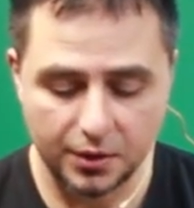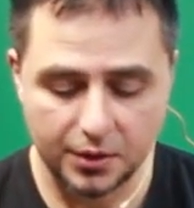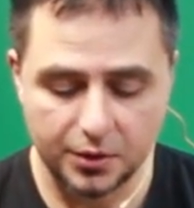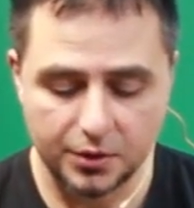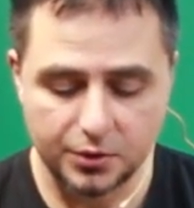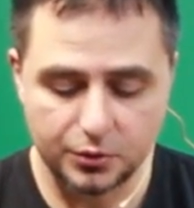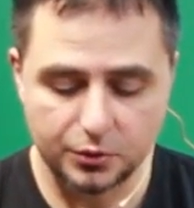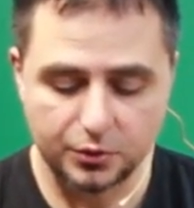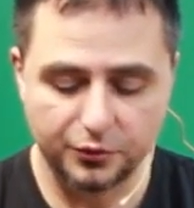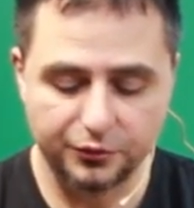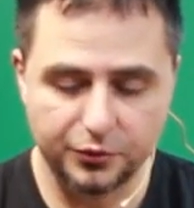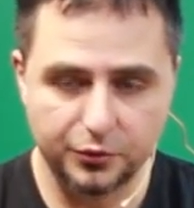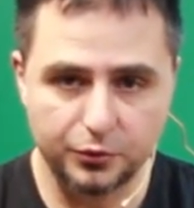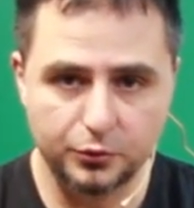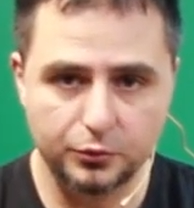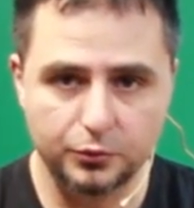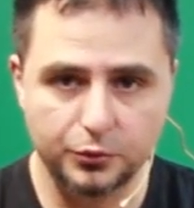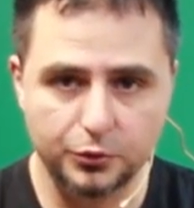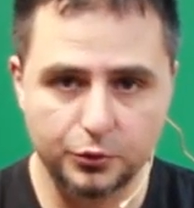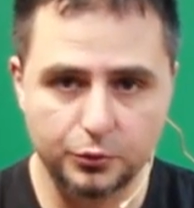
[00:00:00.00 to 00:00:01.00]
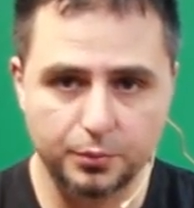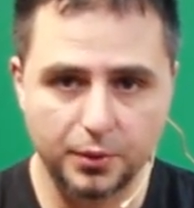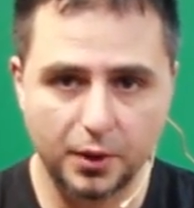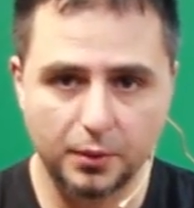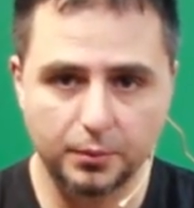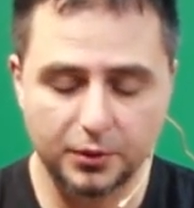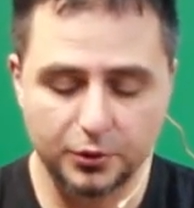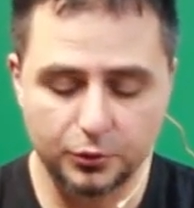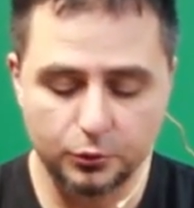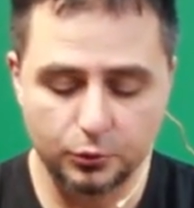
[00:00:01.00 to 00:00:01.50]
So if you
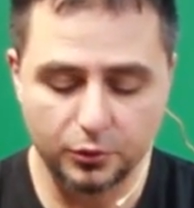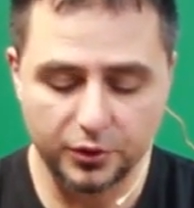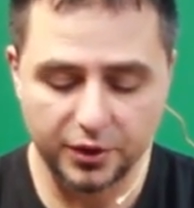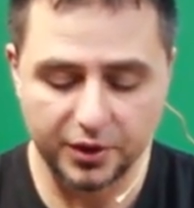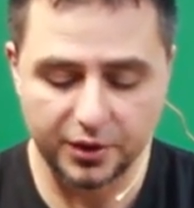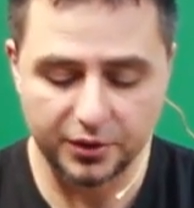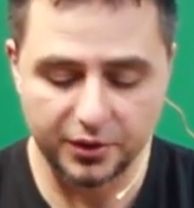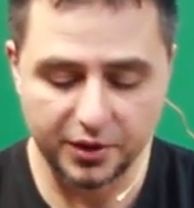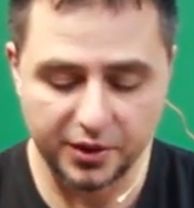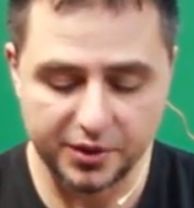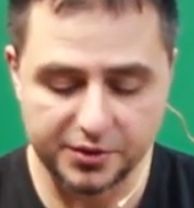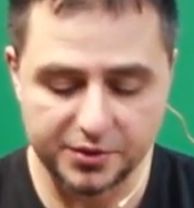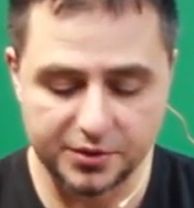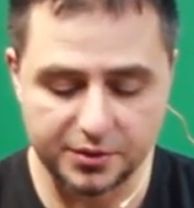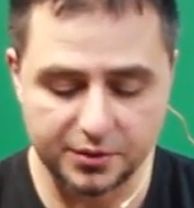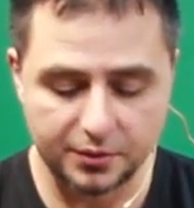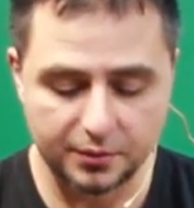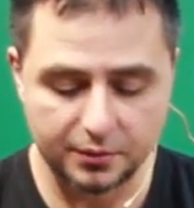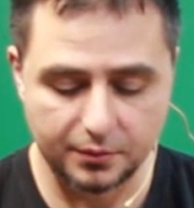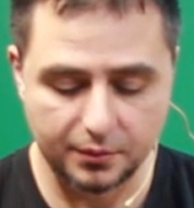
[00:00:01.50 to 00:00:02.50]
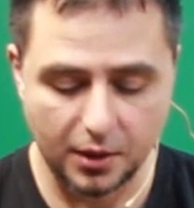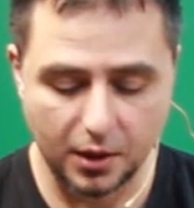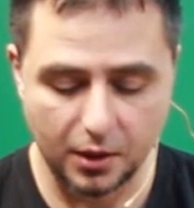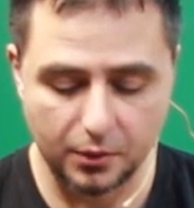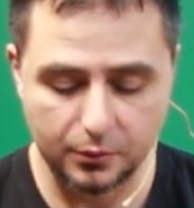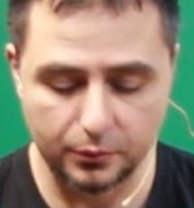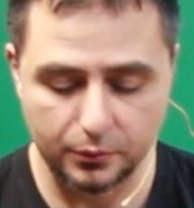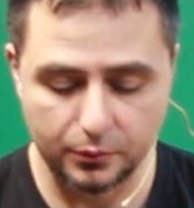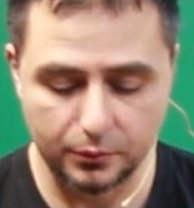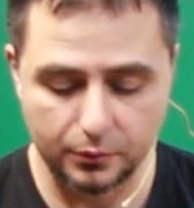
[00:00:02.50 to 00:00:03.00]
probably do recognize
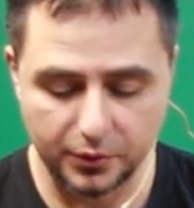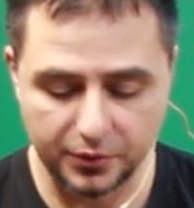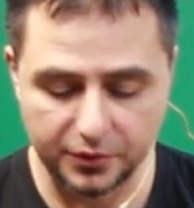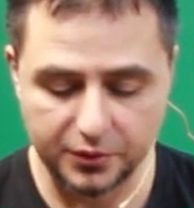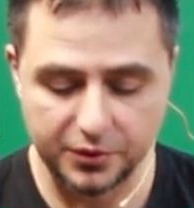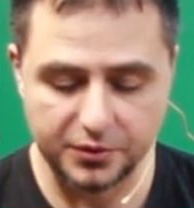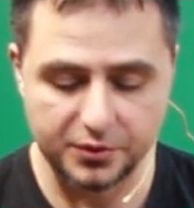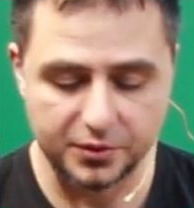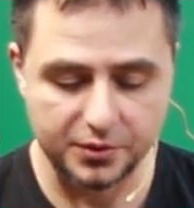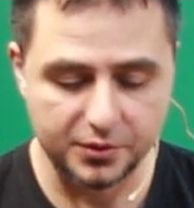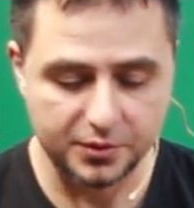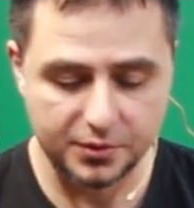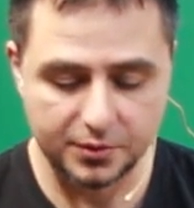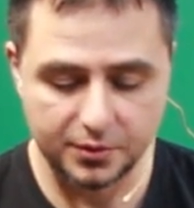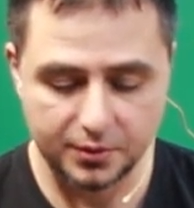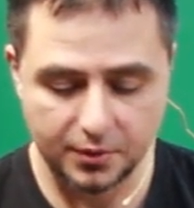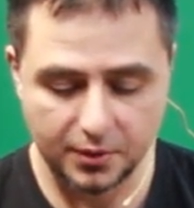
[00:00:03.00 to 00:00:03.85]
what this is.